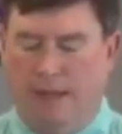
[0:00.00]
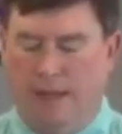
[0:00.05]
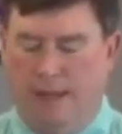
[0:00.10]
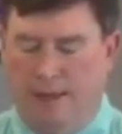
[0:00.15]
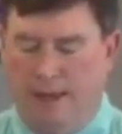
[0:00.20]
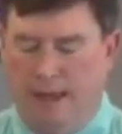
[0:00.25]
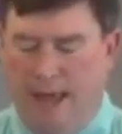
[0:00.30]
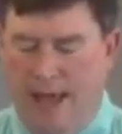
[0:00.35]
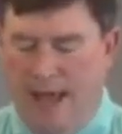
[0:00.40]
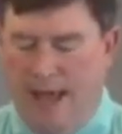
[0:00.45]

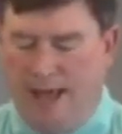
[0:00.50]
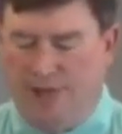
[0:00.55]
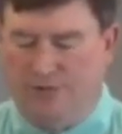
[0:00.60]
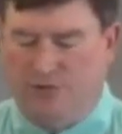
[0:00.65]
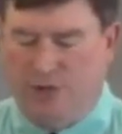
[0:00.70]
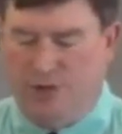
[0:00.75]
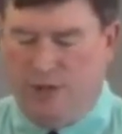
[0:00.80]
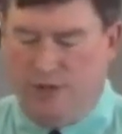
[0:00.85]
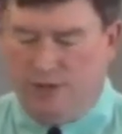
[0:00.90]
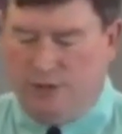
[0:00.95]

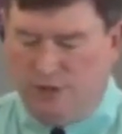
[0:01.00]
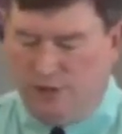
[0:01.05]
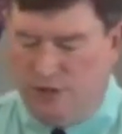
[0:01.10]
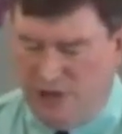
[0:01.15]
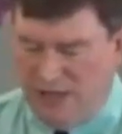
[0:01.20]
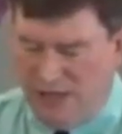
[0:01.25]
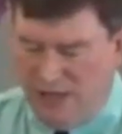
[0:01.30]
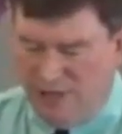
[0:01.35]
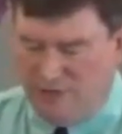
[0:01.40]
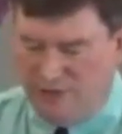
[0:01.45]
As
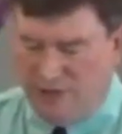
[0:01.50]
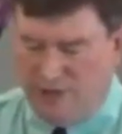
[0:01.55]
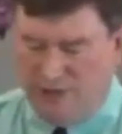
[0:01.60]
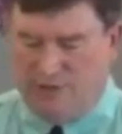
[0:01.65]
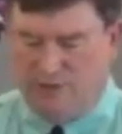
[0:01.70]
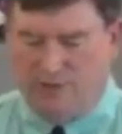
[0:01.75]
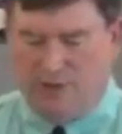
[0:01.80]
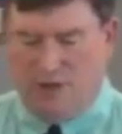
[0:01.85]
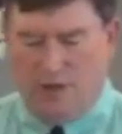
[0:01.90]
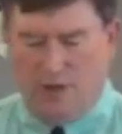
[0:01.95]

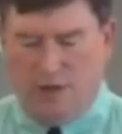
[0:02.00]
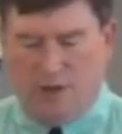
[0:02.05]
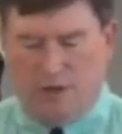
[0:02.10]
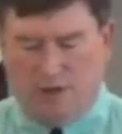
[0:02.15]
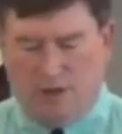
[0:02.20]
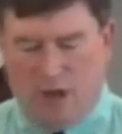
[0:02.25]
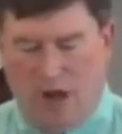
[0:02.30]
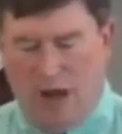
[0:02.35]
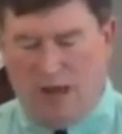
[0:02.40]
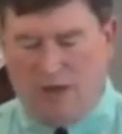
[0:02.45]
Jesus
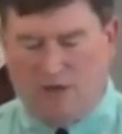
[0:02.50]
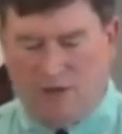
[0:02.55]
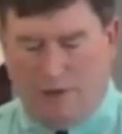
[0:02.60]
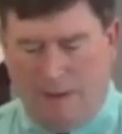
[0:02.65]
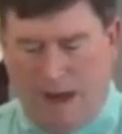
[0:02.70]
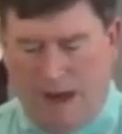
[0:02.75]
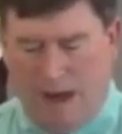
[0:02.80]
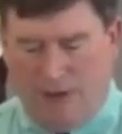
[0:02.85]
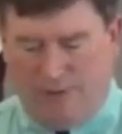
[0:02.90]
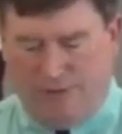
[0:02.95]
talks
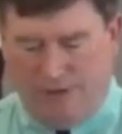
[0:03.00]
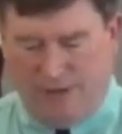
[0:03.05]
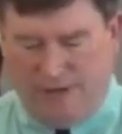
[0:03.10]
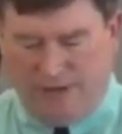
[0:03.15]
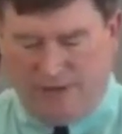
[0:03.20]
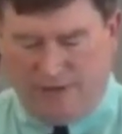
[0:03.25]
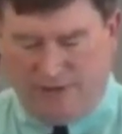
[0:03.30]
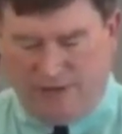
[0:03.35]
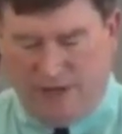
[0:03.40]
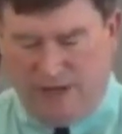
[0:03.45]
about
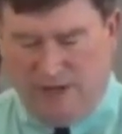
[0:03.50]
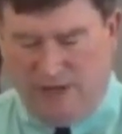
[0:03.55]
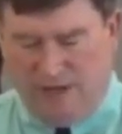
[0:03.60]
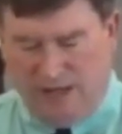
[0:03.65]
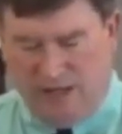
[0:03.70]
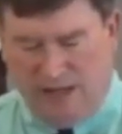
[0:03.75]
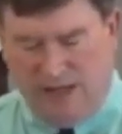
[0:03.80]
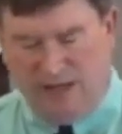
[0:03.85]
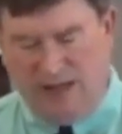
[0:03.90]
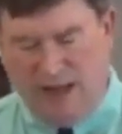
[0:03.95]
this, and
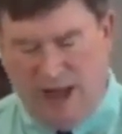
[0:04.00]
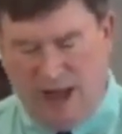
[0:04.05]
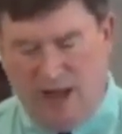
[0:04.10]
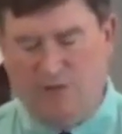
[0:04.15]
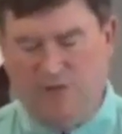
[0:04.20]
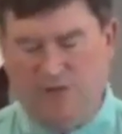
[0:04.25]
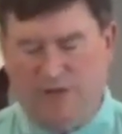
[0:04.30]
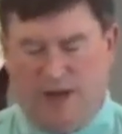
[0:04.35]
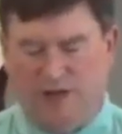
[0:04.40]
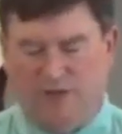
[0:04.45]
he
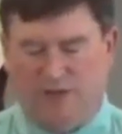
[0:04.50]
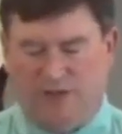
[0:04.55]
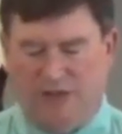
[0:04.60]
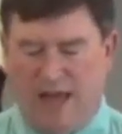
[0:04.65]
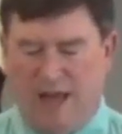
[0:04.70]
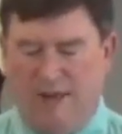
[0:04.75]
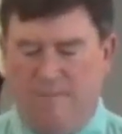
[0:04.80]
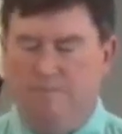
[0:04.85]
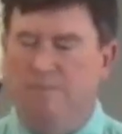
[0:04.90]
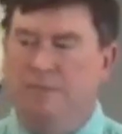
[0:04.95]
tells us
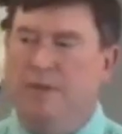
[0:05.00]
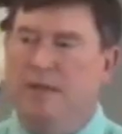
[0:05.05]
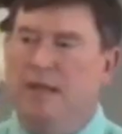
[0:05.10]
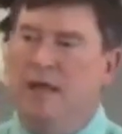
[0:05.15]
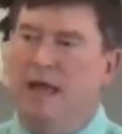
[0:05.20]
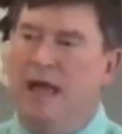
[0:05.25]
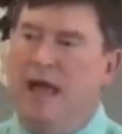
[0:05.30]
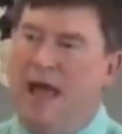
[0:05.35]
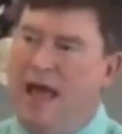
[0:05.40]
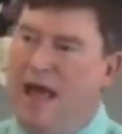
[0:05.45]
that
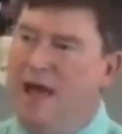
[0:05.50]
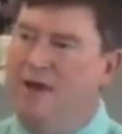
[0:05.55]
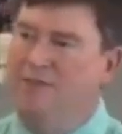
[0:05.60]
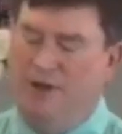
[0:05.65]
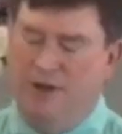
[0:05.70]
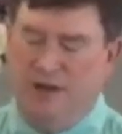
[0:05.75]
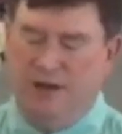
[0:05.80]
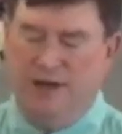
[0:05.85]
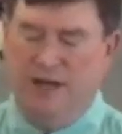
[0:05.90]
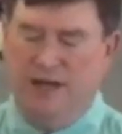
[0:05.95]

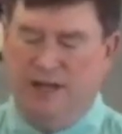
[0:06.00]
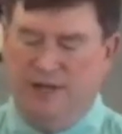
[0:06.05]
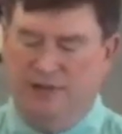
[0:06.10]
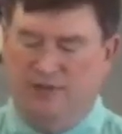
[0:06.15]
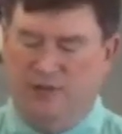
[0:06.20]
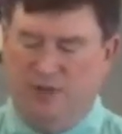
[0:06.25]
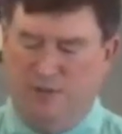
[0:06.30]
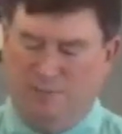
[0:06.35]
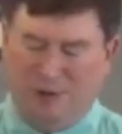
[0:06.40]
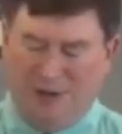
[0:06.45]
Heaven is
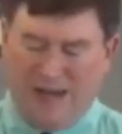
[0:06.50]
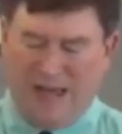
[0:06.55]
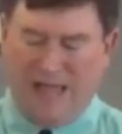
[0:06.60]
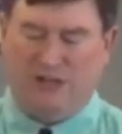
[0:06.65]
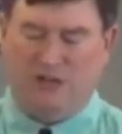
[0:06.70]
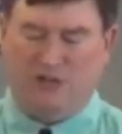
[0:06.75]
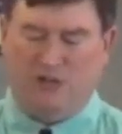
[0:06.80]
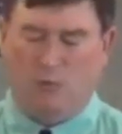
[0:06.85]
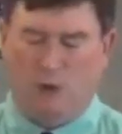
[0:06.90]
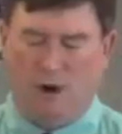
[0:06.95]
the
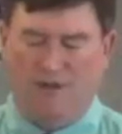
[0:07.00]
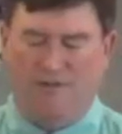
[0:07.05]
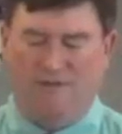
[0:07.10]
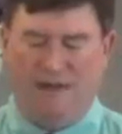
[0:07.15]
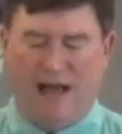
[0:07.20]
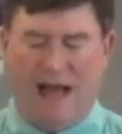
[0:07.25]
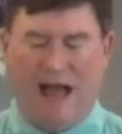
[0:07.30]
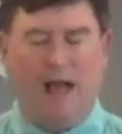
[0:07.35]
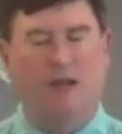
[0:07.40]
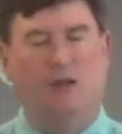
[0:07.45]
place where
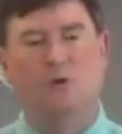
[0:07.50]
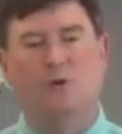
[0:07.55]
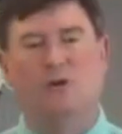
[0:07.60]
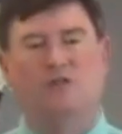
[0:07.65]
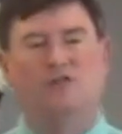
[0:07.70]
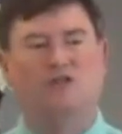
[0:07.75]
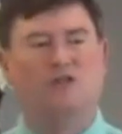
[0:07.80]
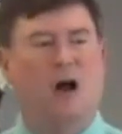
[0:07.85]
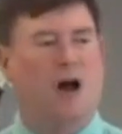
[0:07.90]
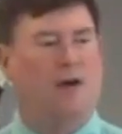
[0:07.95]

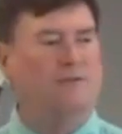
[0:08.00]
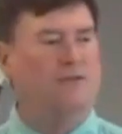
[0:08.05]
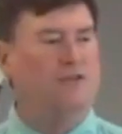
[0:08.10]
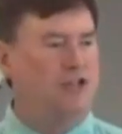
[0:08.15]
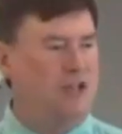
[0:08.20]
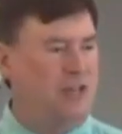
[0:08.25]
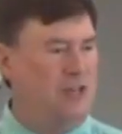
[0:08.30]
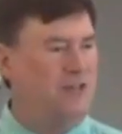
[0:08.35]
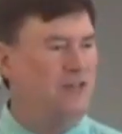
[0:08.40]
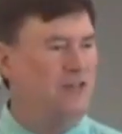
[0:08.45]
followers of
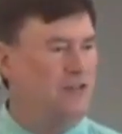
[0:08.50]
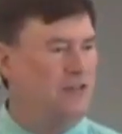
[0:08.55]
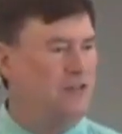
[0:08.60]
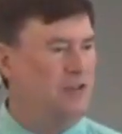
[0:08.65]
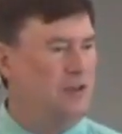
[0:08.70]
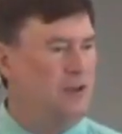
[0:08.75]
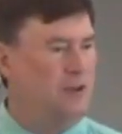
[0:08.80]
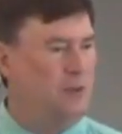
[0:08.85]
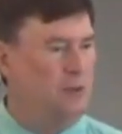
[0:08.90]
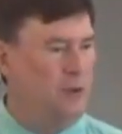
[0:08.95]
Jesus
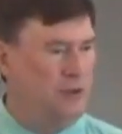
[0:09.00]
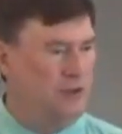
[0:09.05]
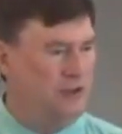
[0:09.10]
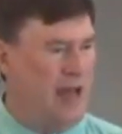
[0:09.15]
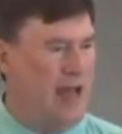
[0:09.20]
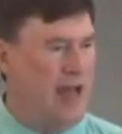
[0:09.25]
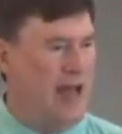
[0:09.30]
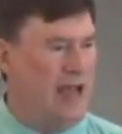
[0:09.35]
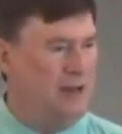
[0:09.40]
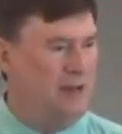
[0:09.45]

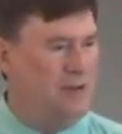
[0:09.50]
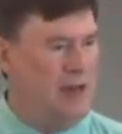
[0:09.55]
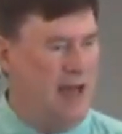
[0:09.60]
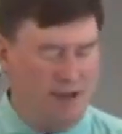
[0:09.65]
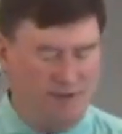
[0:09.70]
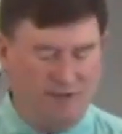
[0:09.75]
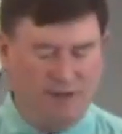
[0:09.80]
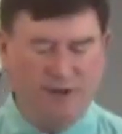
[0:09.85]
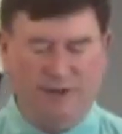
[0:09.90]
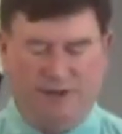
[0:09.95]
reside.
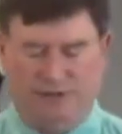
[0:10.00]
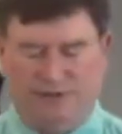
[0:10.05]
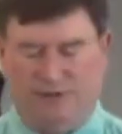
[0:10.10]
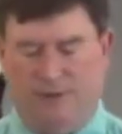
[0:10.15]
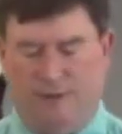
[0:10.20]
Heaven is.